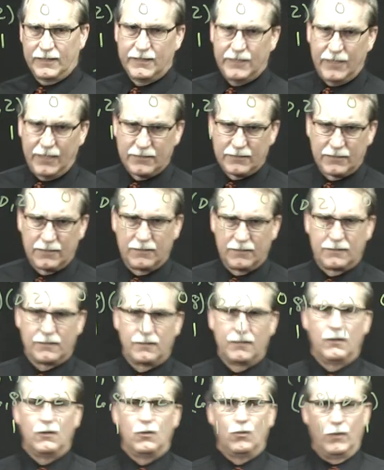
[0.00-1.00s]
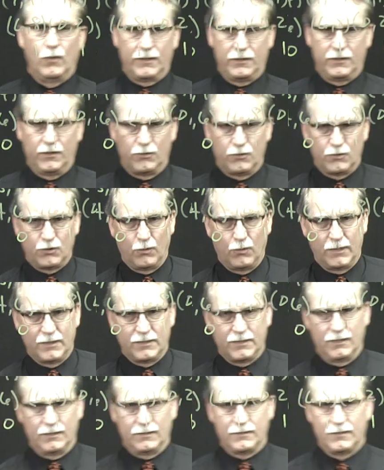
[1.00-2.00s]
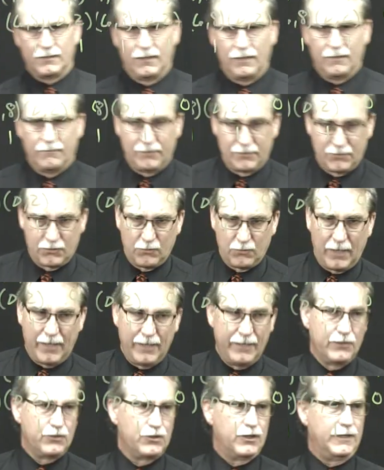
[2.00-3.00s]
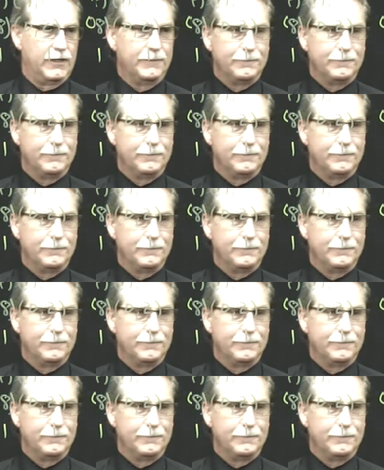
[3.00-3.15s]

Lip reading: guesses what their choice is of a strategy.